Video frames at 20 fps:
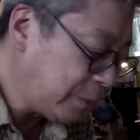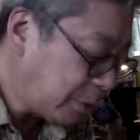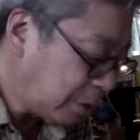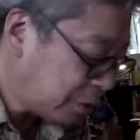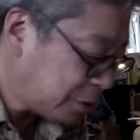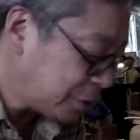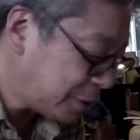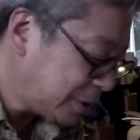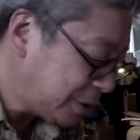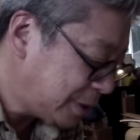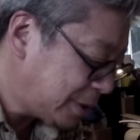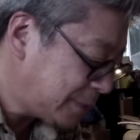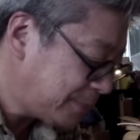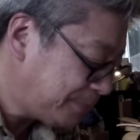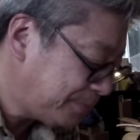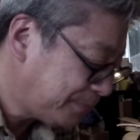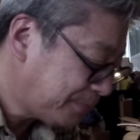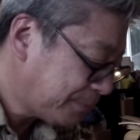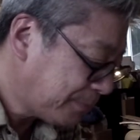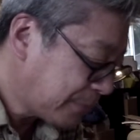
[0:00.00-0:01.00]
emulsions,
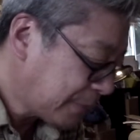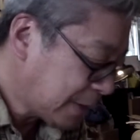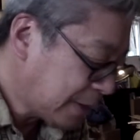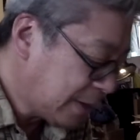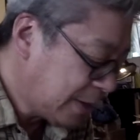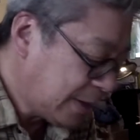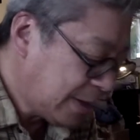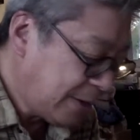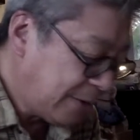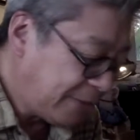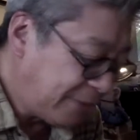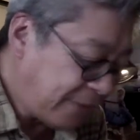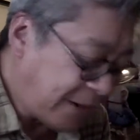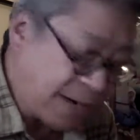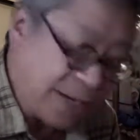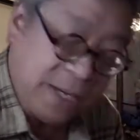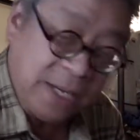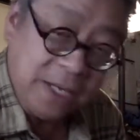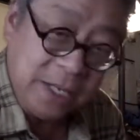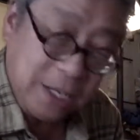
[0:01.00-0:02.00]

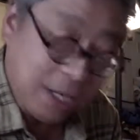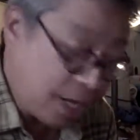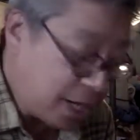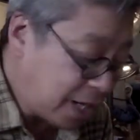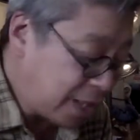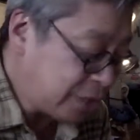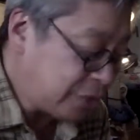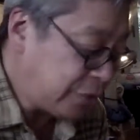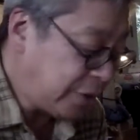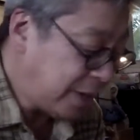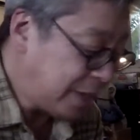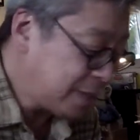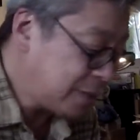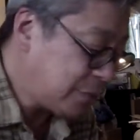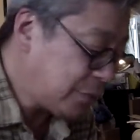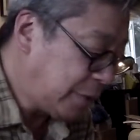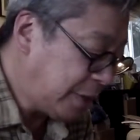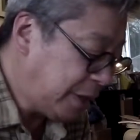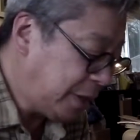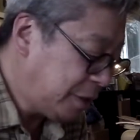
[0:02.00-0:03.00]
finding the
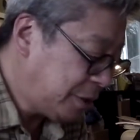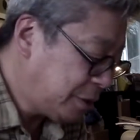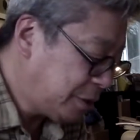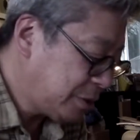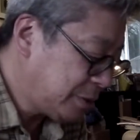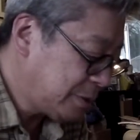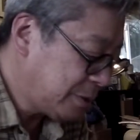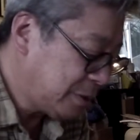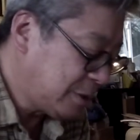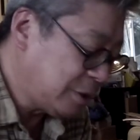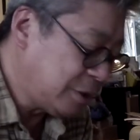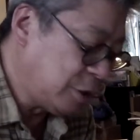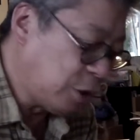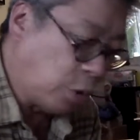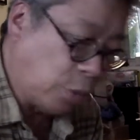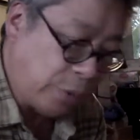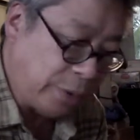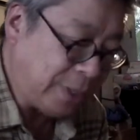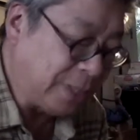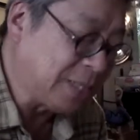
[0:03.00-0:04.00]
contrast range,
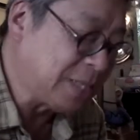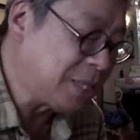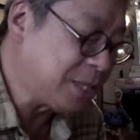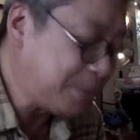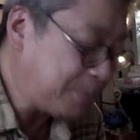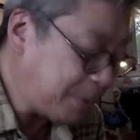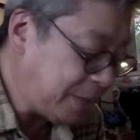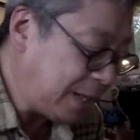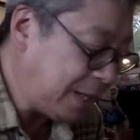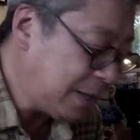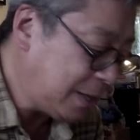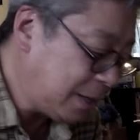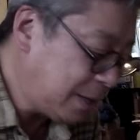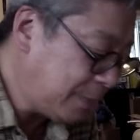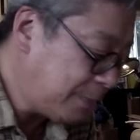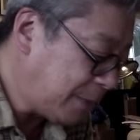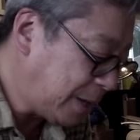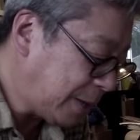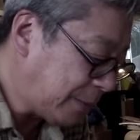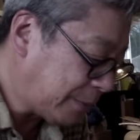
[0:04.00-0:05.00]
knowing the speed of
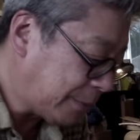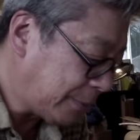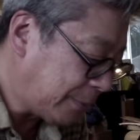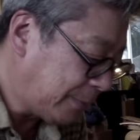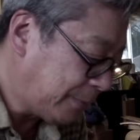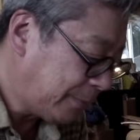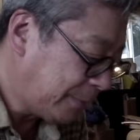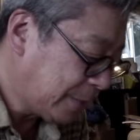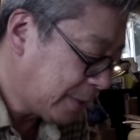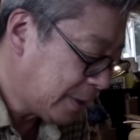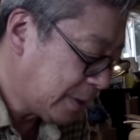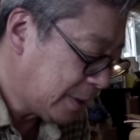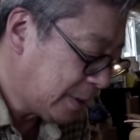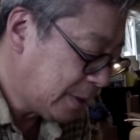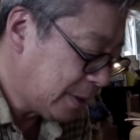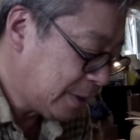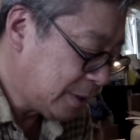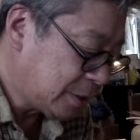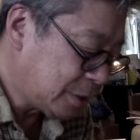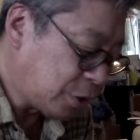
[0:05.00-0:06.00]
the paper,
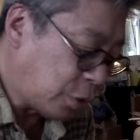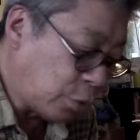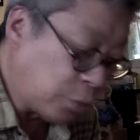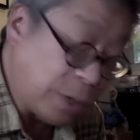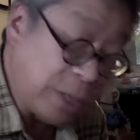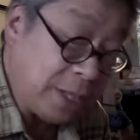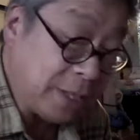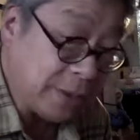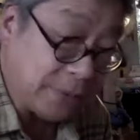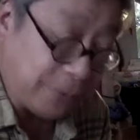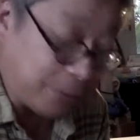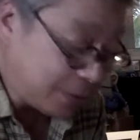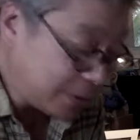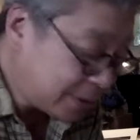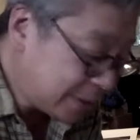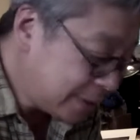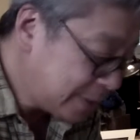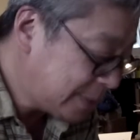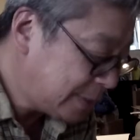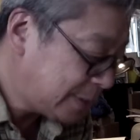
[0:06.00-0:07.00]
toning
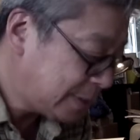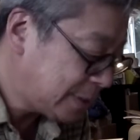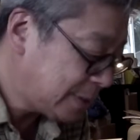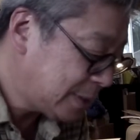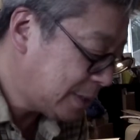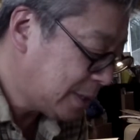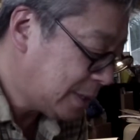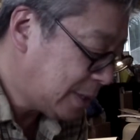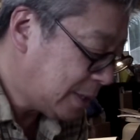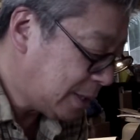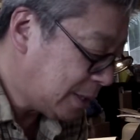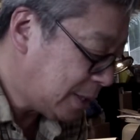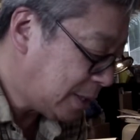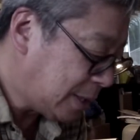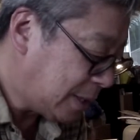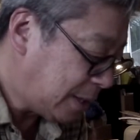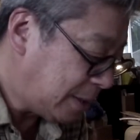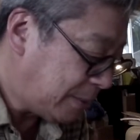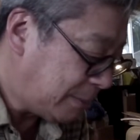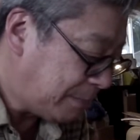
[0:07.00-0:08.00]
differences,
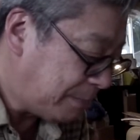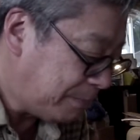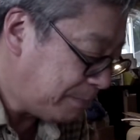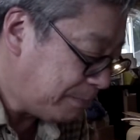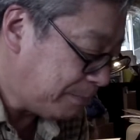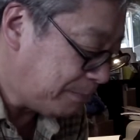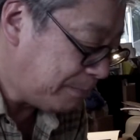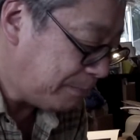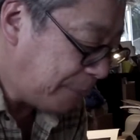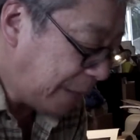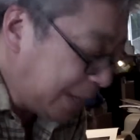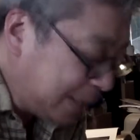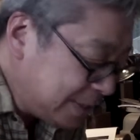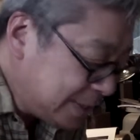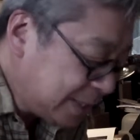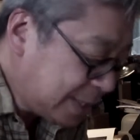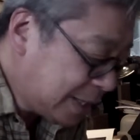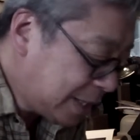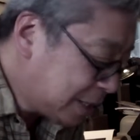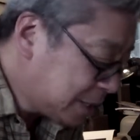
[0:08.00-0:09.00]
um,
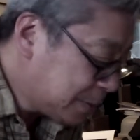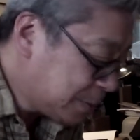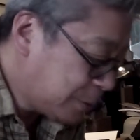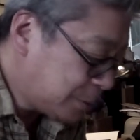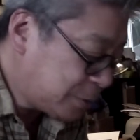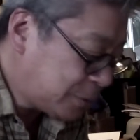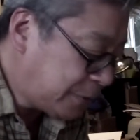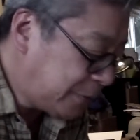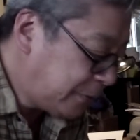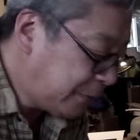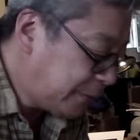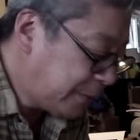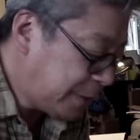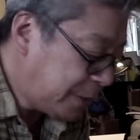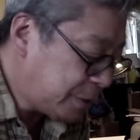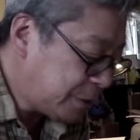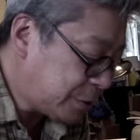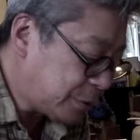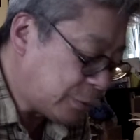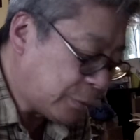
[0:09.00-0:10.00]
basic exposure
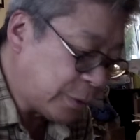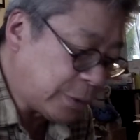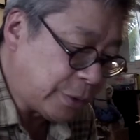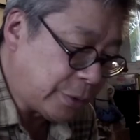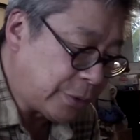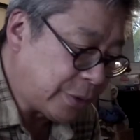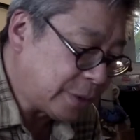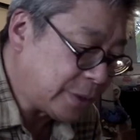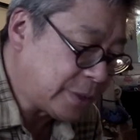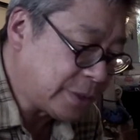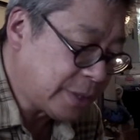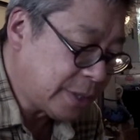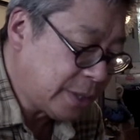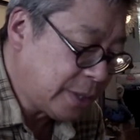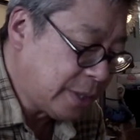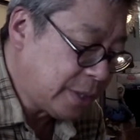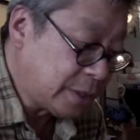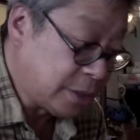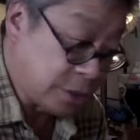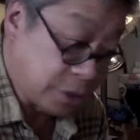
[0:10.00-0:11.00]
information, whether it's
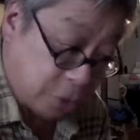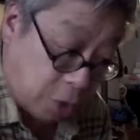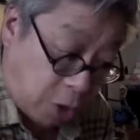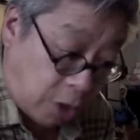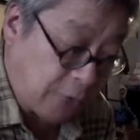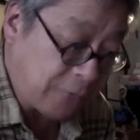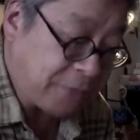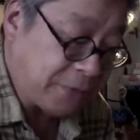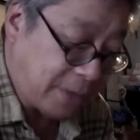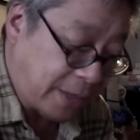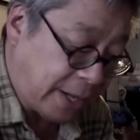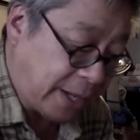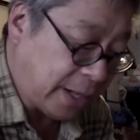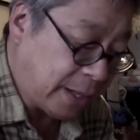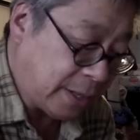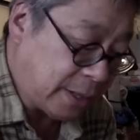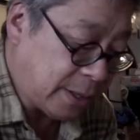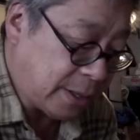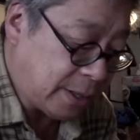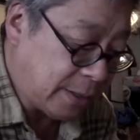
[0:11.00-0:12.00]
soft
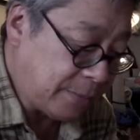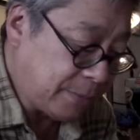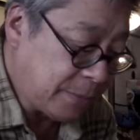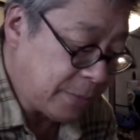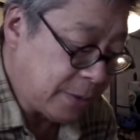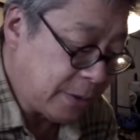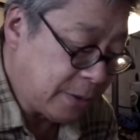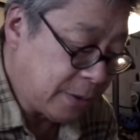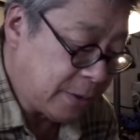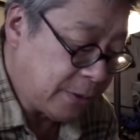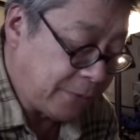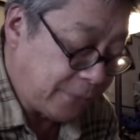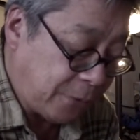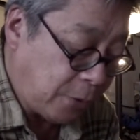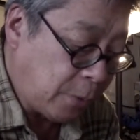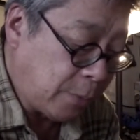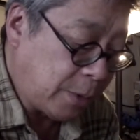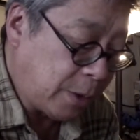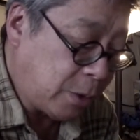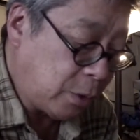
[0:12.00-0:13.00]
like um, the
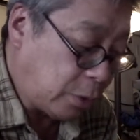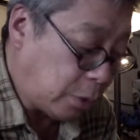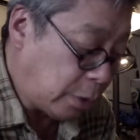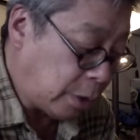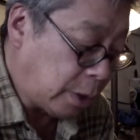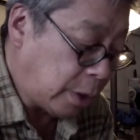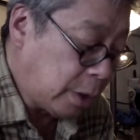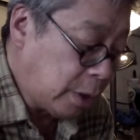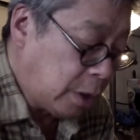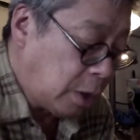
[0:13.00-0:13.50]
FOMA or